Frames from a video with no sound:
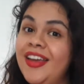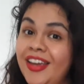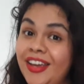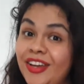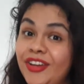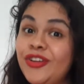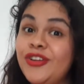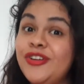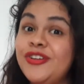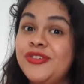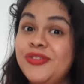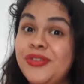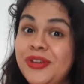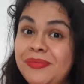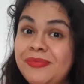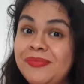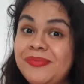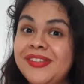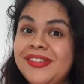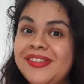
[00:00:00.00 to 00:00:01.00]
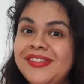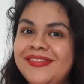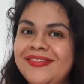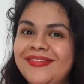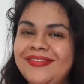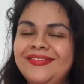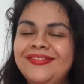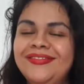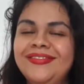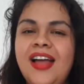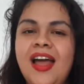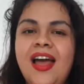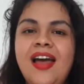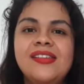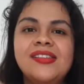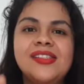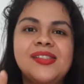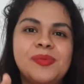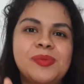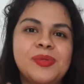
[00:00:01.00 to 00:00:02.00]
in your dreams.
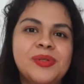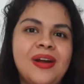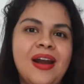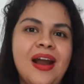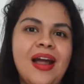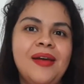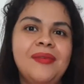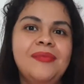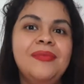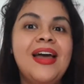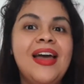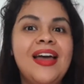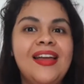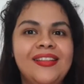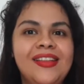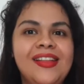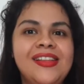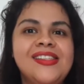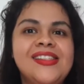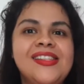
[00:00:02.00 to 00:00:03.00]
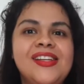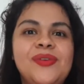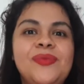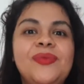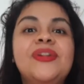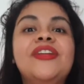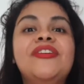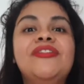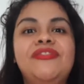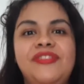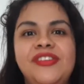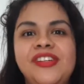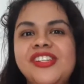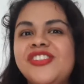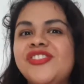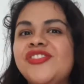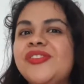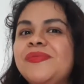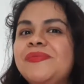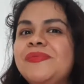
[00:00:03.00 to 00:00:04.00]
Subscribe and let's see what the
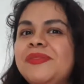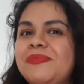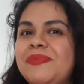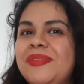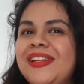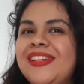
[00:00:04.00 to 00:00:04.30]
fish dreams